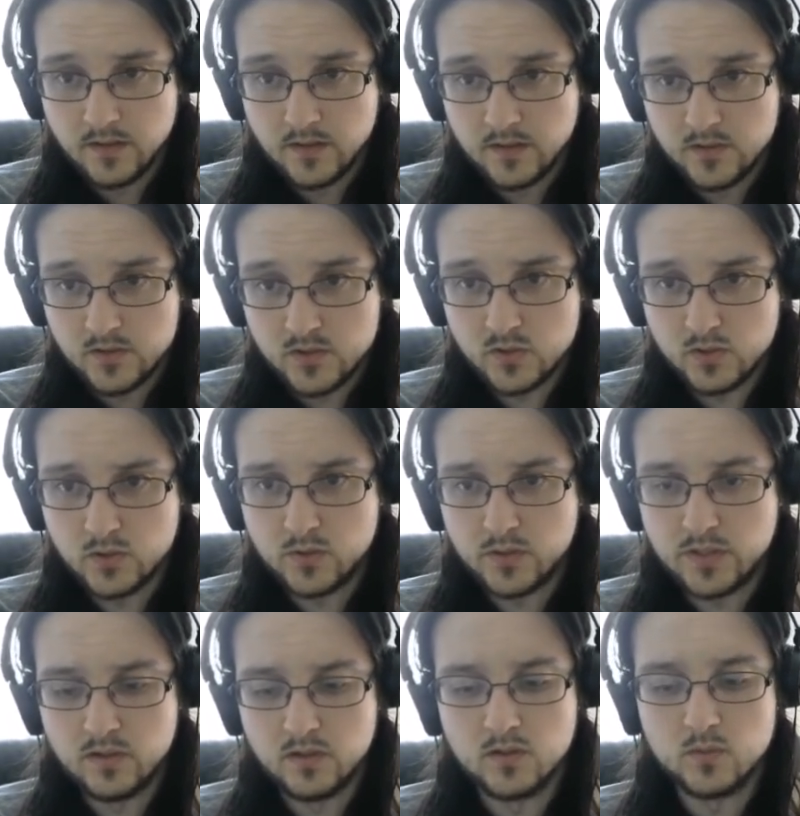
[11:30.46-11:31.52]
So
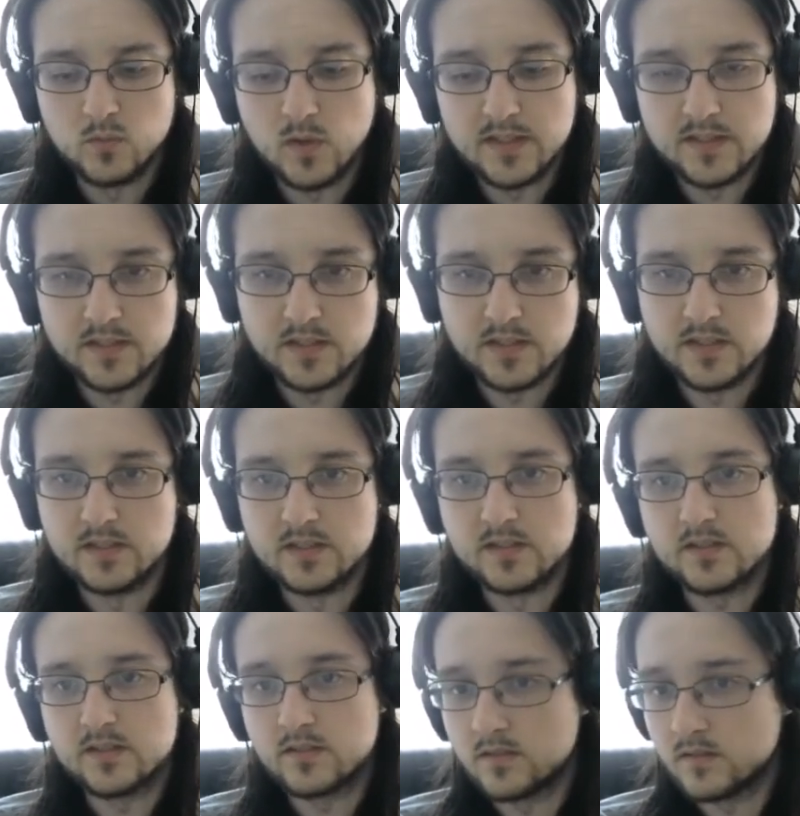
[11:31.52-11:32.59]
here, white
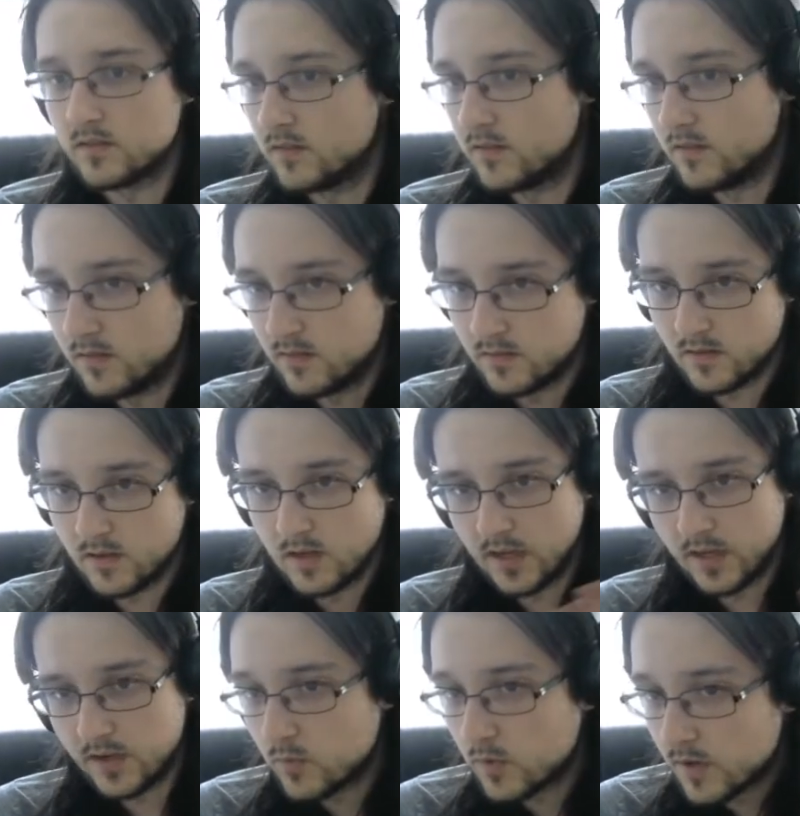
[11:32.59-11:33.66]
says,
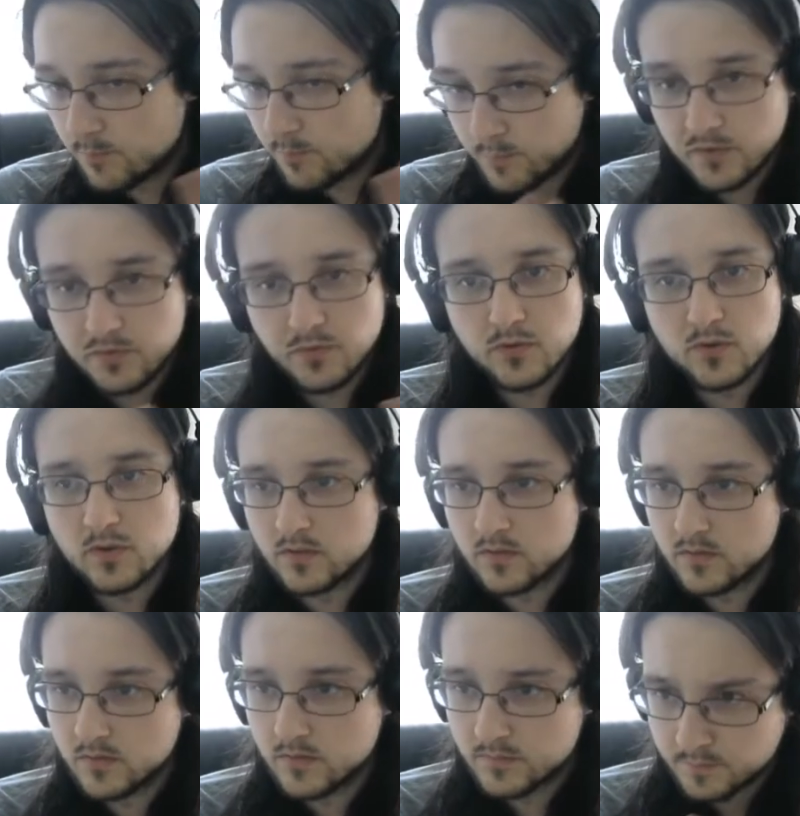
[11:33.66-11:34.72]
I don't want b4.
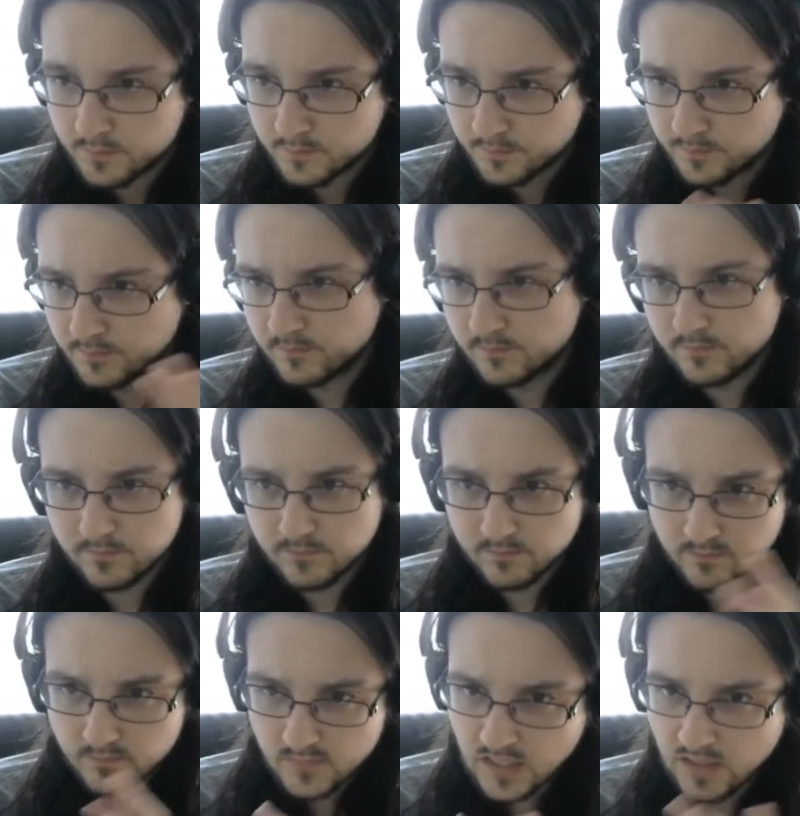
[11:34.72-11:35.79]

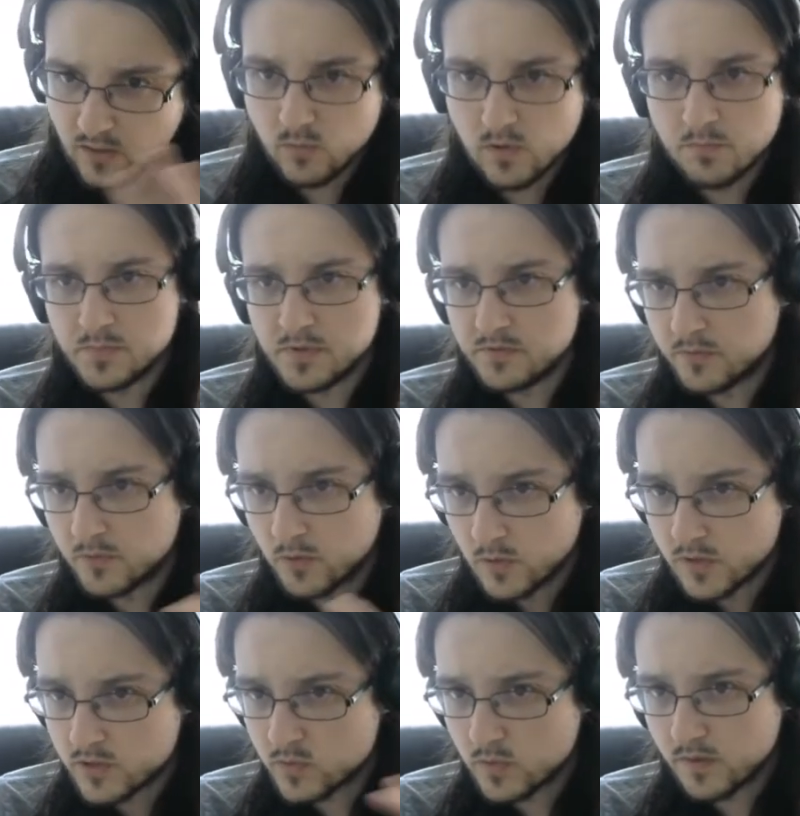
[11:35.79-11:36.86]
I don't want b4
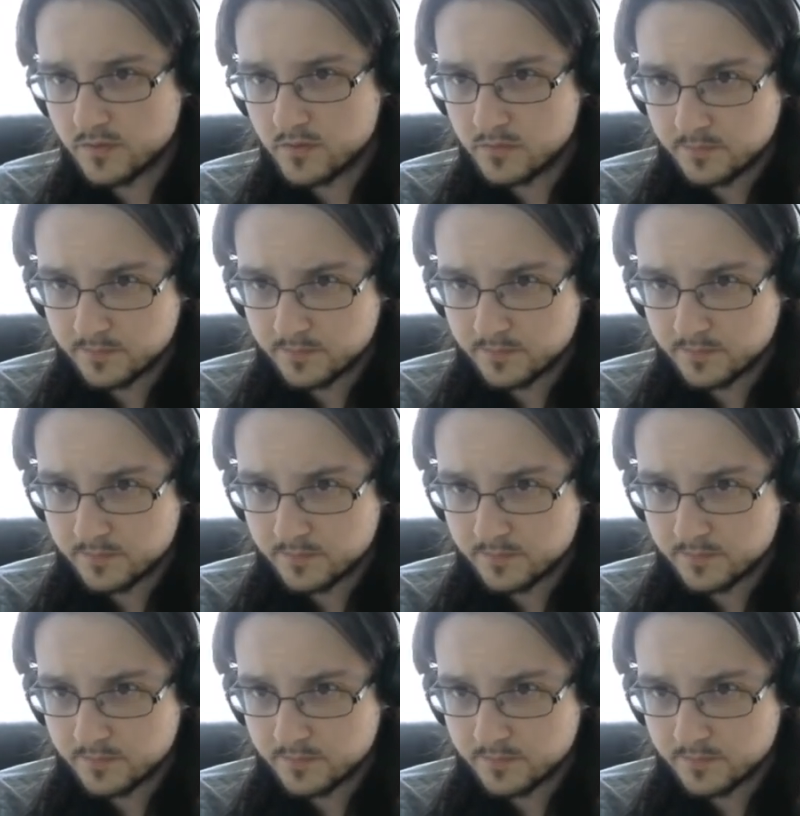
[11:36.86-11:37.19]
whatsoever.